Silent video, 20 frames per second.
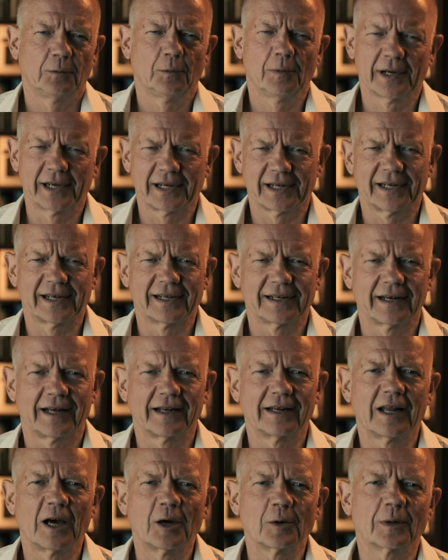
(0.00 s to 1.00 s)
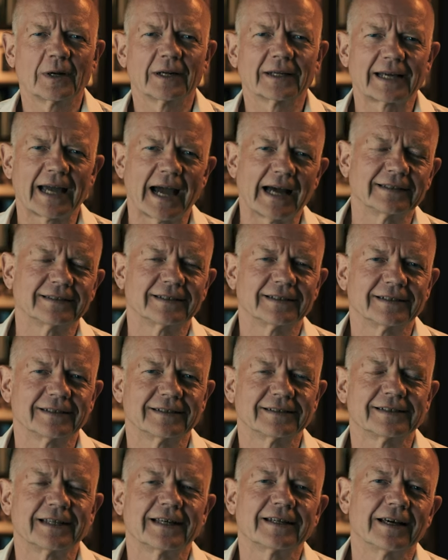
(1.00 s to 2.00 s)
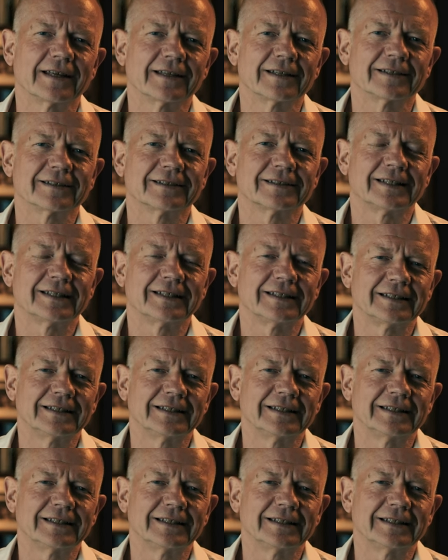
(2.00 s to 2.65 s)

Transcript: "We need a local candidate," said others.